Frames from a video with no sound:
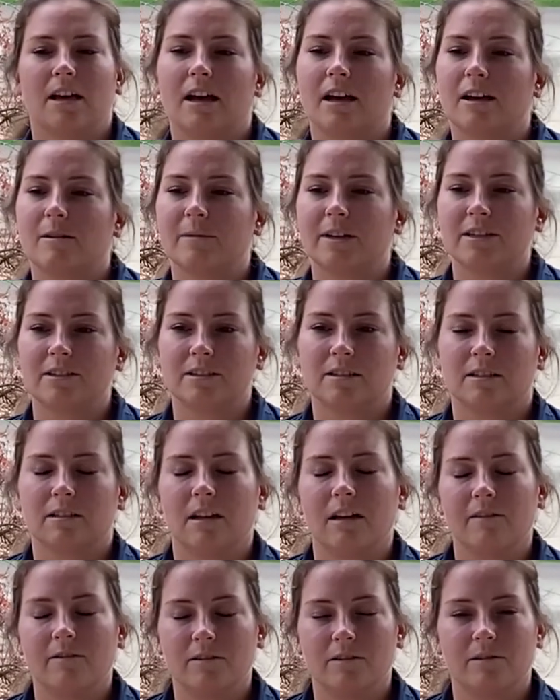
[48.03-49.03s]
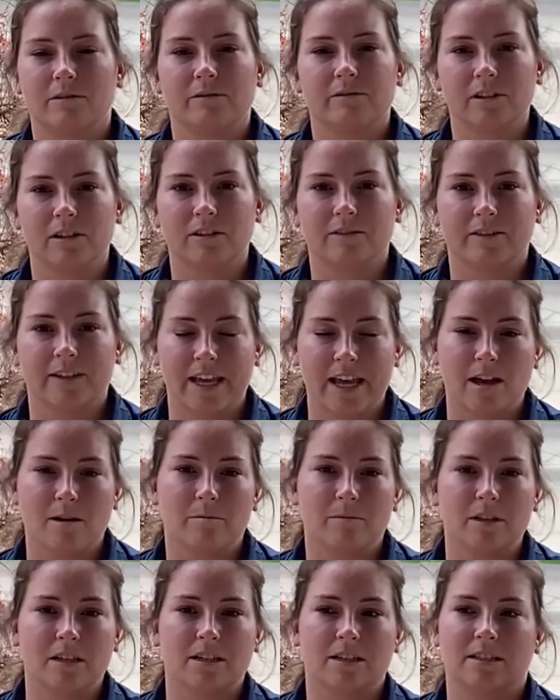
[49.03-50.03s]
I just loved the feel of
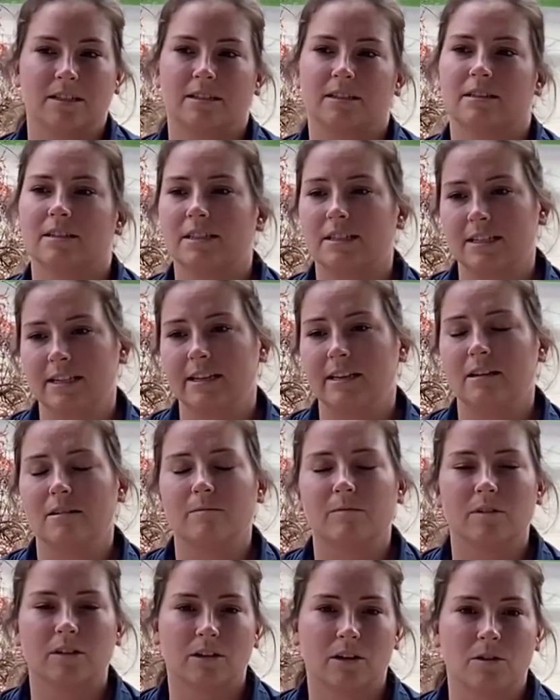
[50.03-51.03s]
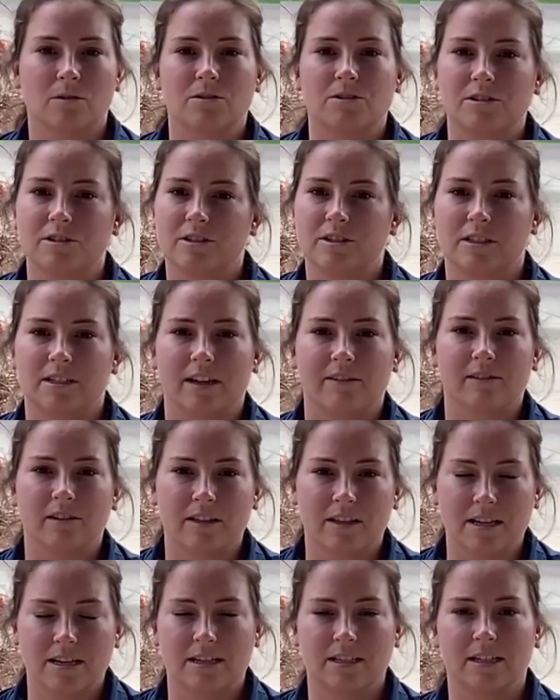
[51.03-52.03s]
campus, the team, the coaches, just
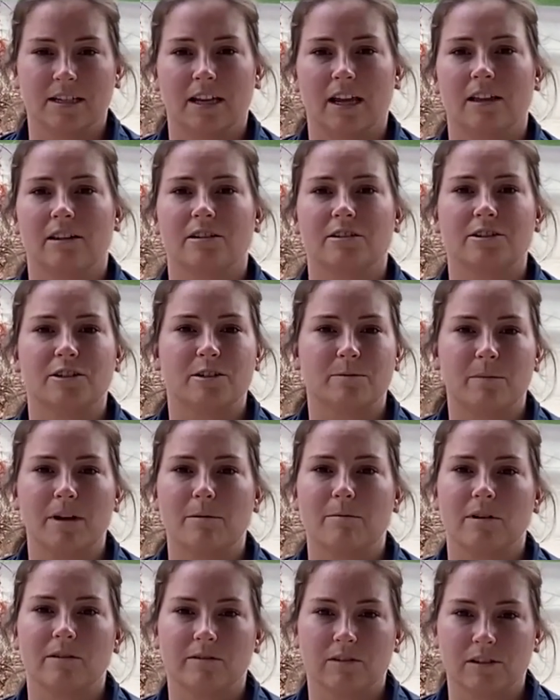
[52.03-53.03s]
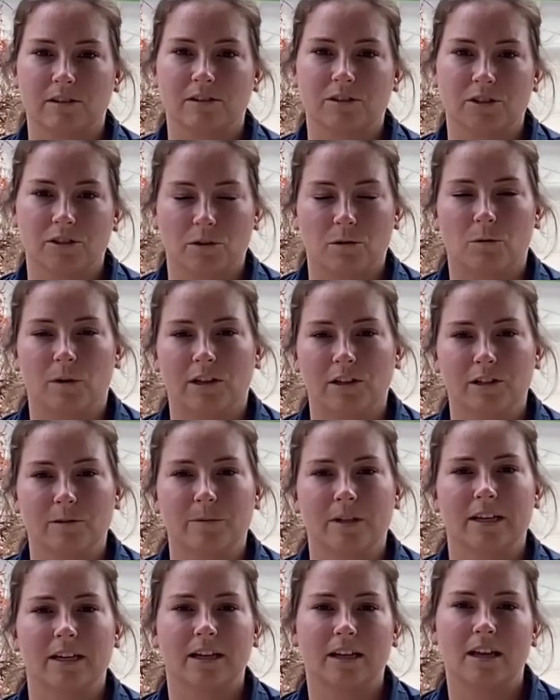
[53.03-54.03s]
everything together just made me feel so
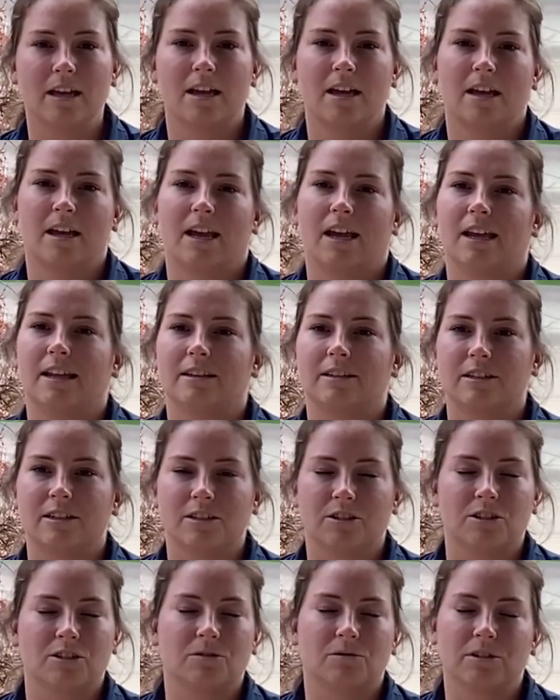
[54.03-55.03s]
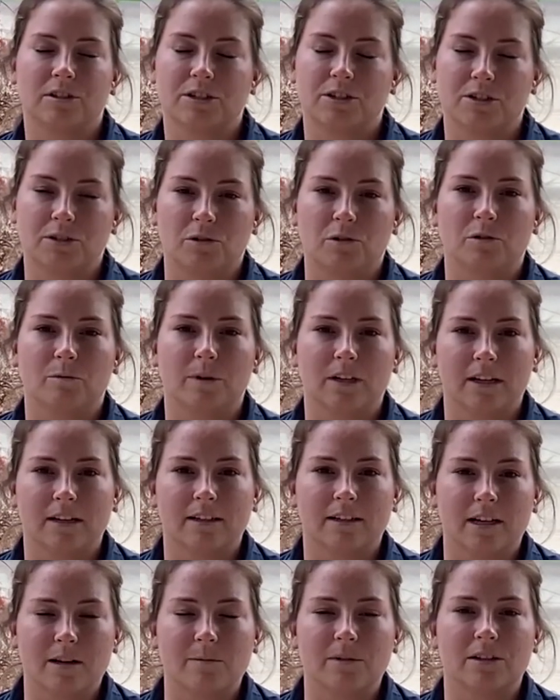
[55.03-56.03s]
welcoming and just really sold me on
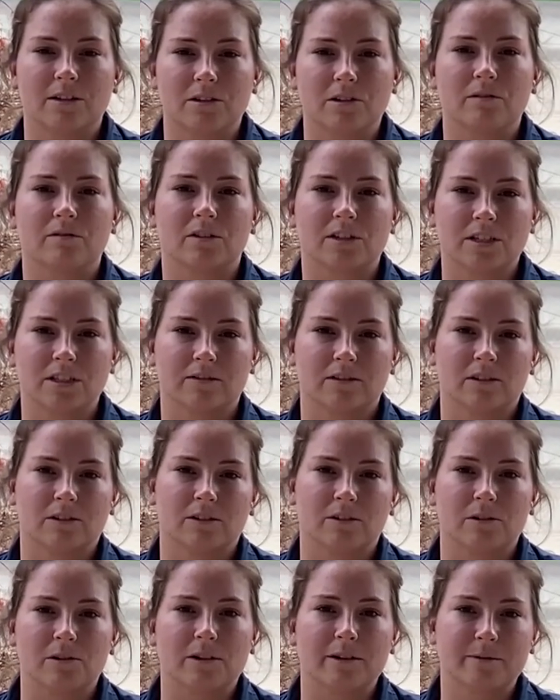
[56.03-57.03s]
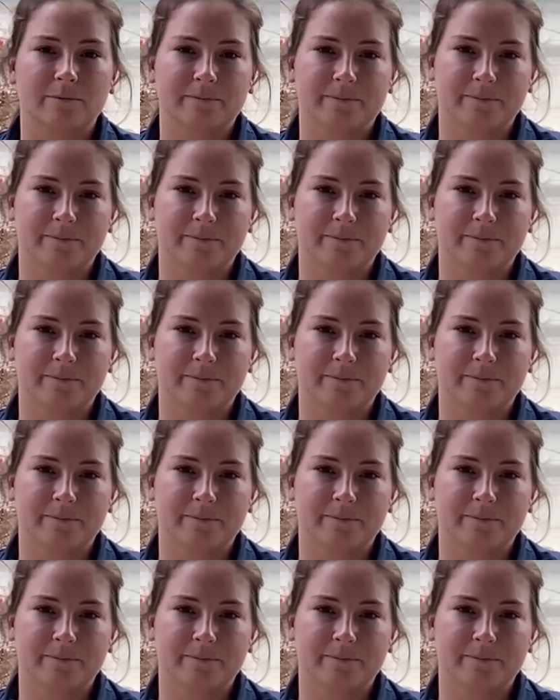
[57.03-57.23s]
coming to University of Illinois.